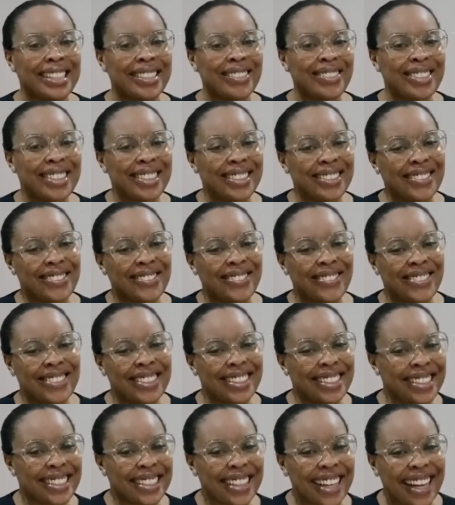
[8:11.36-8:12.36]
even if
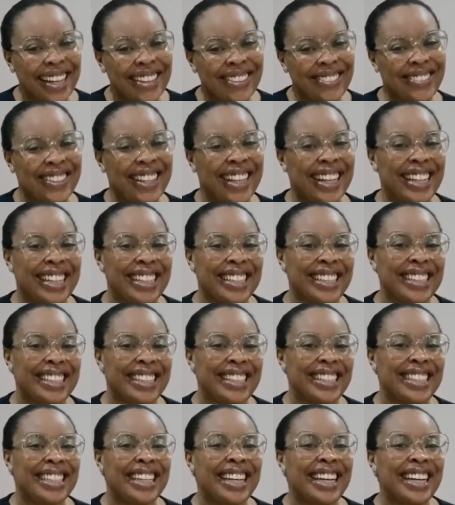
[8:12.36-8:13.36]
I know that
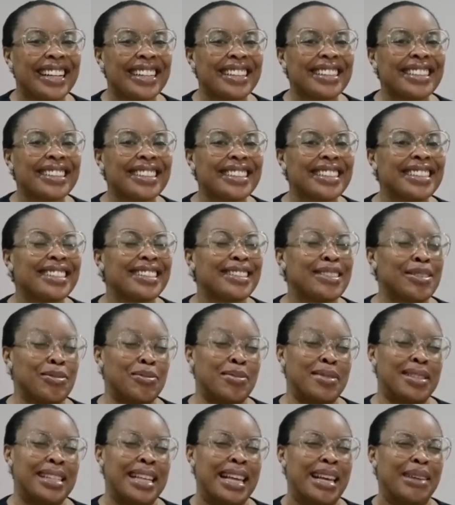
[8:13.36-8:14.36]
auntie
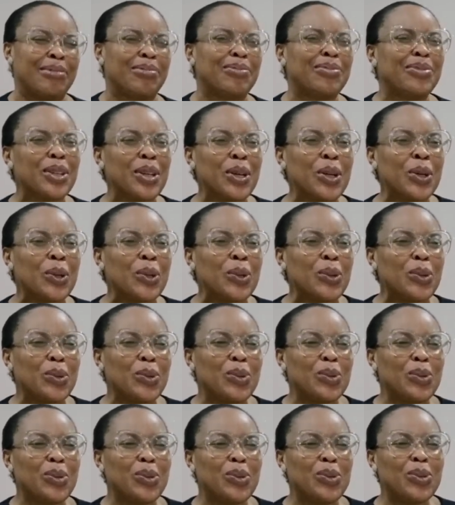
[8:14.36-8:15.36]
sometimes
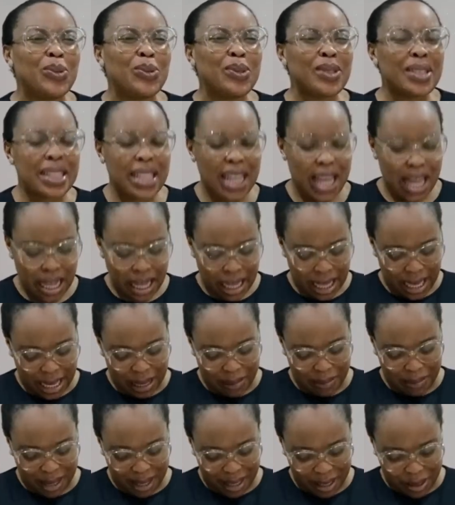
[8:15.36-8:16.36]
you do tell a
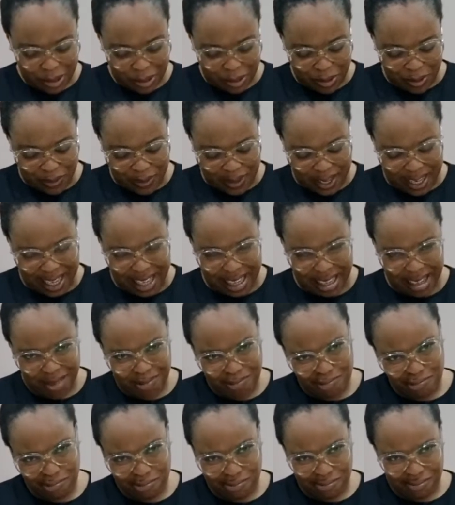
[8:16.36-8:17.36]
bit of
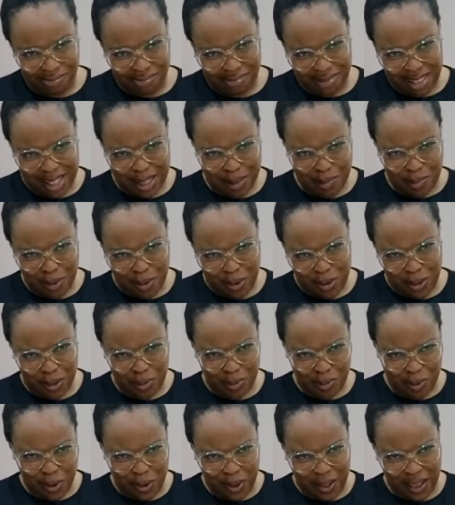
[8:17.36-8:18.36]
a
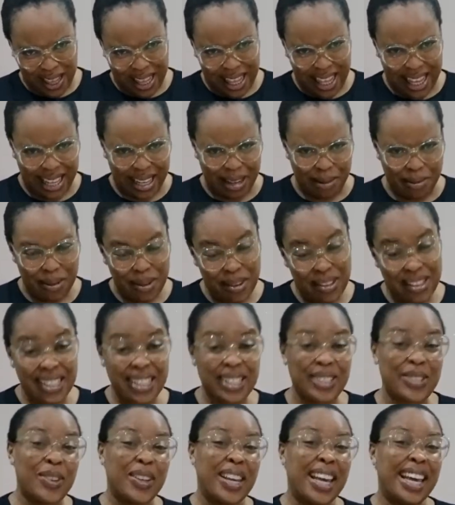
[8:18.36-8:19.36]
small one. But
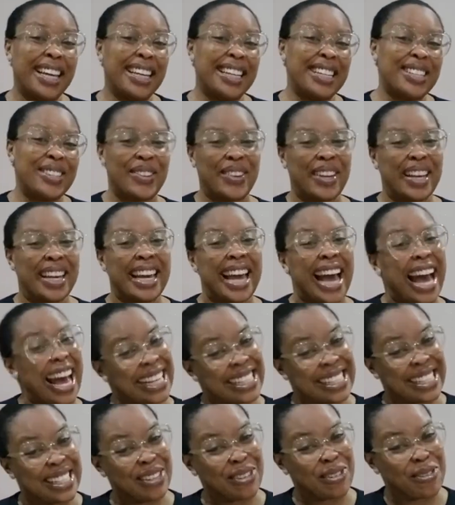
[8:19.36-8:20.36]
it's okay.
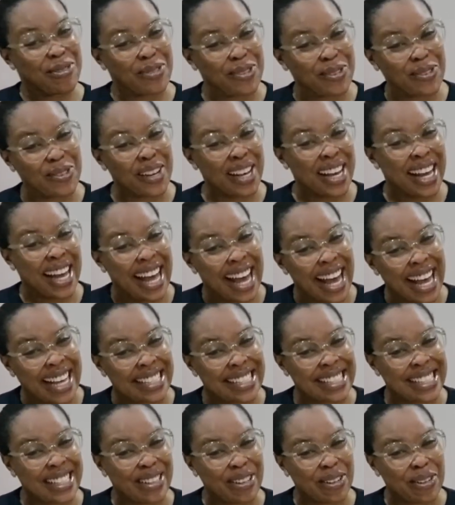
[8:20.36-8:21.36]
I
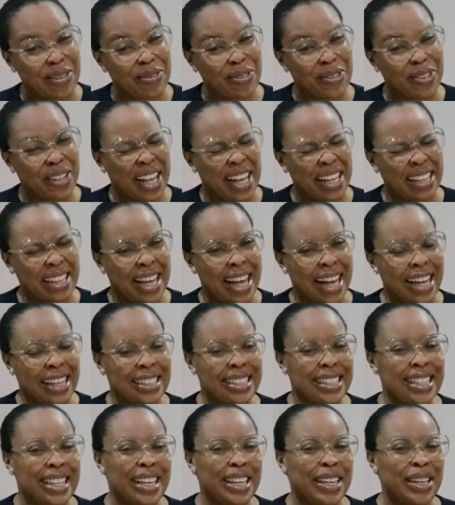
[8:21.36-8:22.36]
still love you like
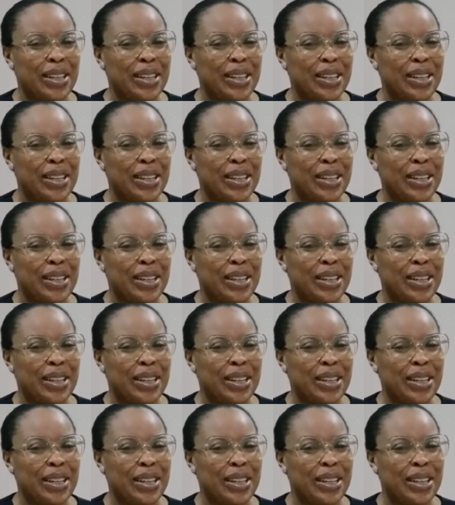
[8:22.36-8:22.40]
that.